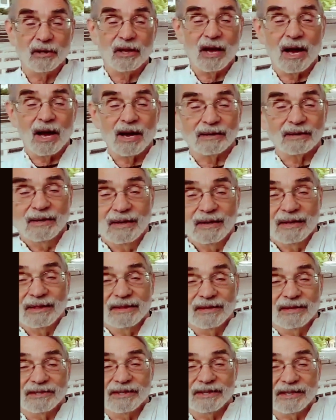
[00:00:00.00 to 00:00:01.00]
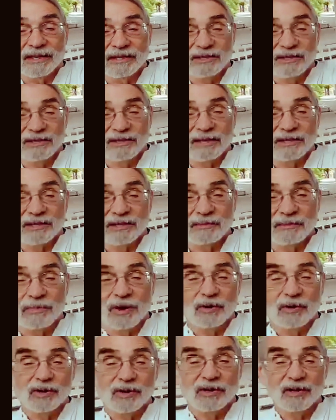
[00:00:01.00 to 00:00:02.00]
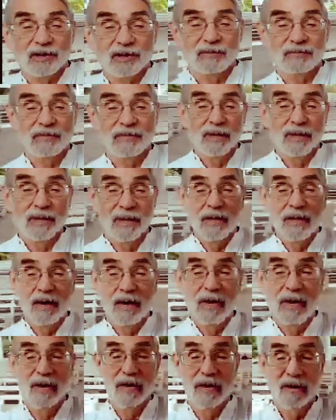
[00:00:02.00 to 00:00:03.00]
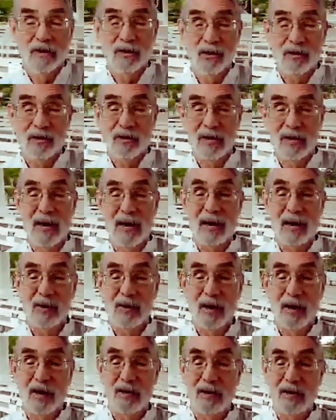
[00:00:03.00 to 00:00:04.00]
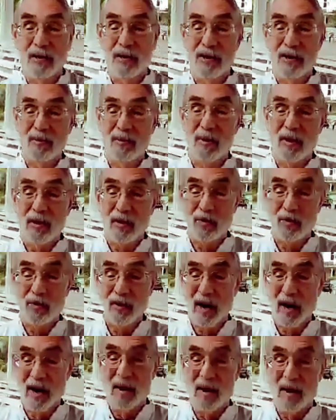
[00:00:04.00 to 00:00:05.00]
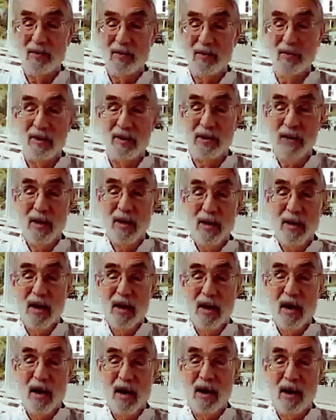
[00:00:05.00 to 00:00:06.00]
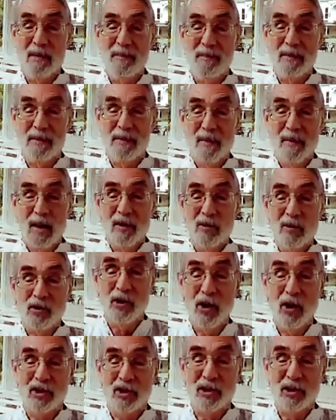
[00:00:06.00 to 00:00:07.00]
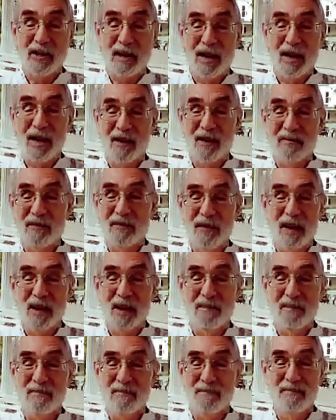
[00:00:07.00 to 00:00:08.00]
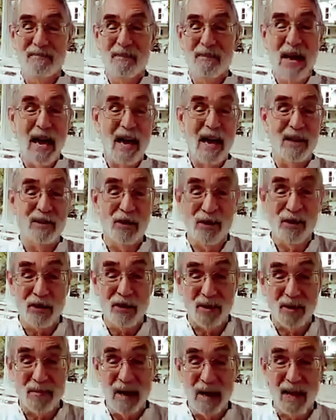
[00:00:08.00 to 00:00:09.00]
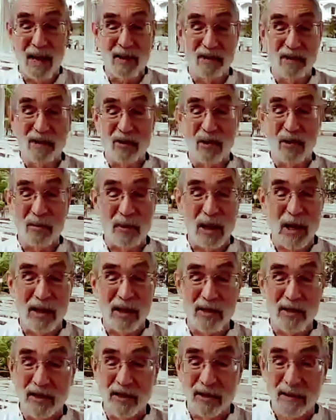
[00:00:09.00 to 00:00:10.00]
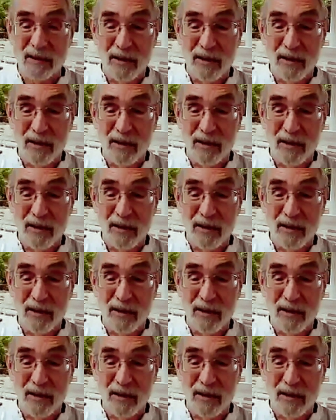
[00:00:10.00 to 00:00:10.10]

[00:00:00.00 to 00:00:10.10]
This is that's the podium. Uh, it looks out onto some of the grounds. Um, just a a magical place.